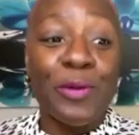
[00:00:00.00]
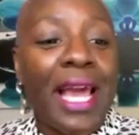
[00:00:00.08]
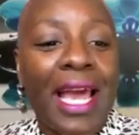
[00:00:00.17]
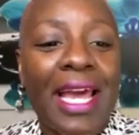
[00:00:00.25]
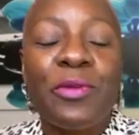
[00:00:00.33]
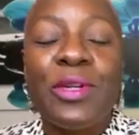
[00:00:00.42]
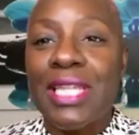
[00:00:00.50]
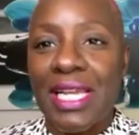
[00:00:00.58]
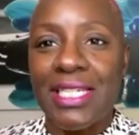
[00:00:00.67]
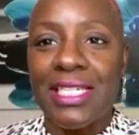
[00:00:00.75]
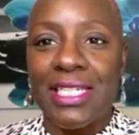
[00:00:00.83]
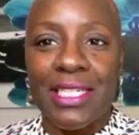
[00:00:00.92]
that
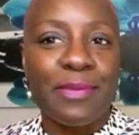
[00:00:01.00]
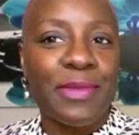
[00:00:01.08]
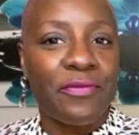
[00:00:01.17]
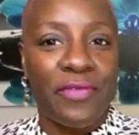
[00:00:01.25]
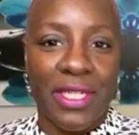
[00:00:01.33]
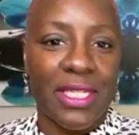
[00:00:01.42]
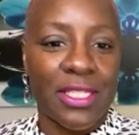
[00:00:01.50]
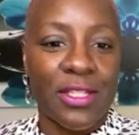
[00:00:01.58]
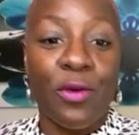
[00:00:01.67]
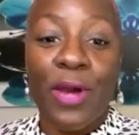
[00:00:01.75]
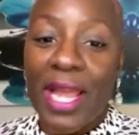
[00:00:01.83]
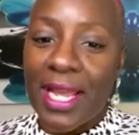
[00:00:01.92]
relationships and fitness
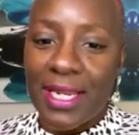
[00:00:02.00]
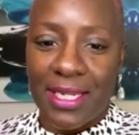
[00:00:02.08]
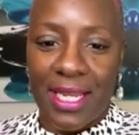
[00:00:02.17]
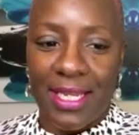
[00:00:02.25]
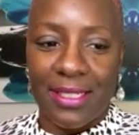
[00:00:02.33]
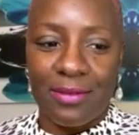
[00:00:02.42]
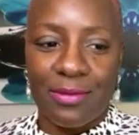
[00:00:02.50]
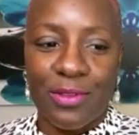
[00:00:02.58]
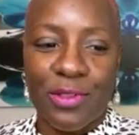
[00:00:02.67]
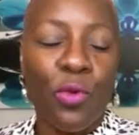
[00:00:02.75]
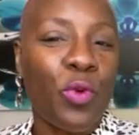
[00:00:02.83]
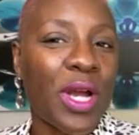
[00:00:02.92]
go hand in hand.
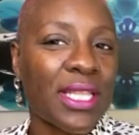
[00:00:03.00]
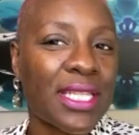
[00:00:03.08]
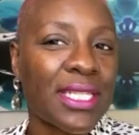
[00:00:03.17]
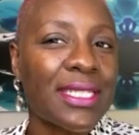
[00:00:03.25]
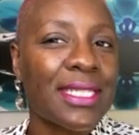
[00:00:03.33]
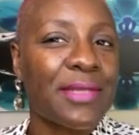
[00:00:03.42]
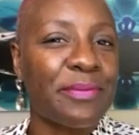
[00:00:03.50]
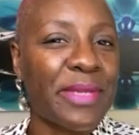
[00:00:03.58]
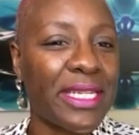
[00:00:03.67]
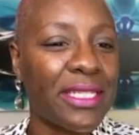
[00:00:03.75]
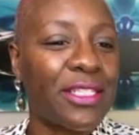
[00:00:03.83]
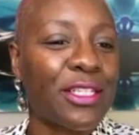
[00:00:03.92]
So what does this
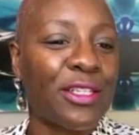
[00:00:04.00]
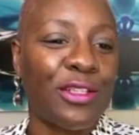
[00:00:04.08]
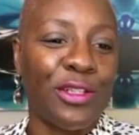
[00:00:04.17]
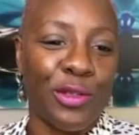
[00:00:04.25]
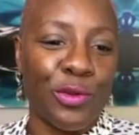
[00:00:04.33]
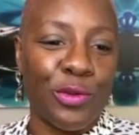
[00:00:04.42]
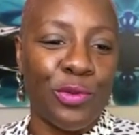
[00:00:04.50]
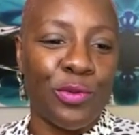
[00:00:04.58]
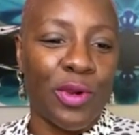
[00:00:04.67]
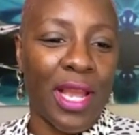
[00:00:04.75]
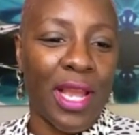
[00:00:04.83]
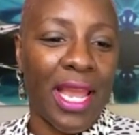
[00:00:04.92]
mean to you
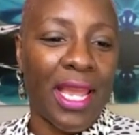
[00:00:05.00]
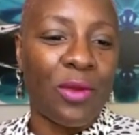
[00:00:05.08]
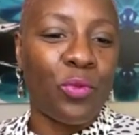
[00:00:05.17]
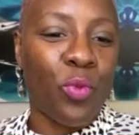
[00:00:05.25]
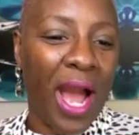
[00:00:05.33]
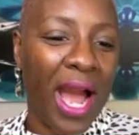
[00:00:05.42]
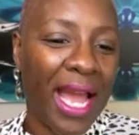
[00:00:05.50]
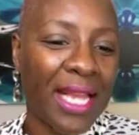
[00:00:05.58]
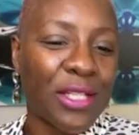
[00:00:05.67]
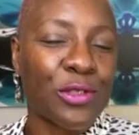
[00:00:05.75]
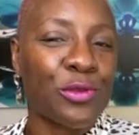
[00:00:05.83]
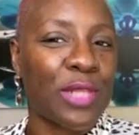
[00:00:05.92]
and why
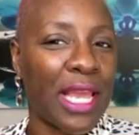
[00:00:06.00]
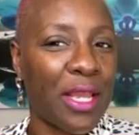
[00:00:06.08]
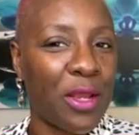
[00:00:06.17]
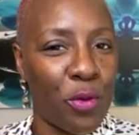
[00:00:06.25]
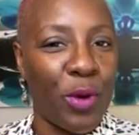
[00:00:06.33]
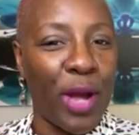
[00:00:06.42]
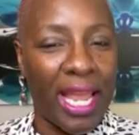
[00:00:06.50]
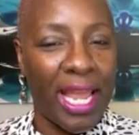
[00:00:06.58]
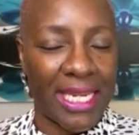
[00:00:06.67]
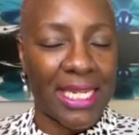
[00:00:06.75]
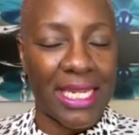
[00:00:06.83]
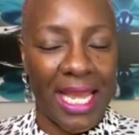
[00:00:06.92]
do they go
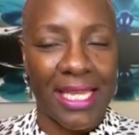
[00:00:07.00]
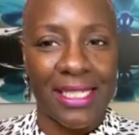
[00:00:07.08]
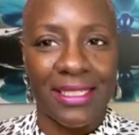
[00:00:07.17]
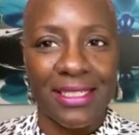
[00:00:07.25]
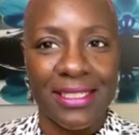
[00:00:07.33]
hand in hand?